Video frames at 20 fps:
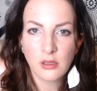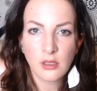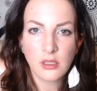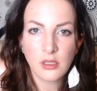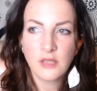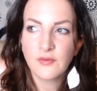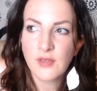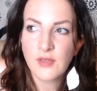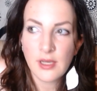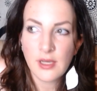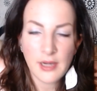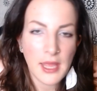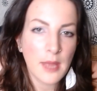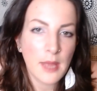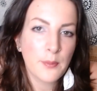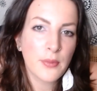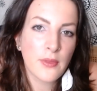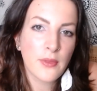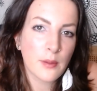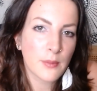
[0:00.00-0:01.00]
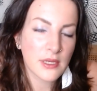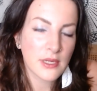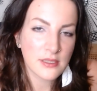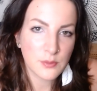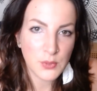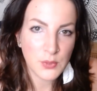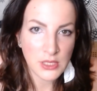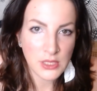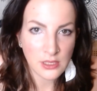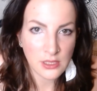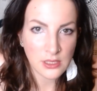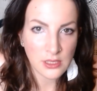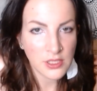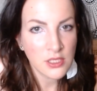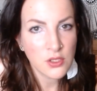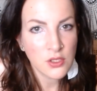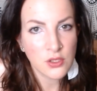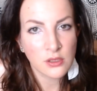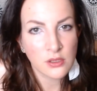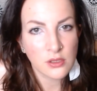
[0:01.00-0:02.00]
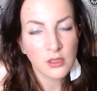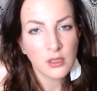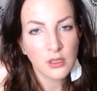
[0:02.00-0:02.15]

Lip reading: If they happen, there must be a reason.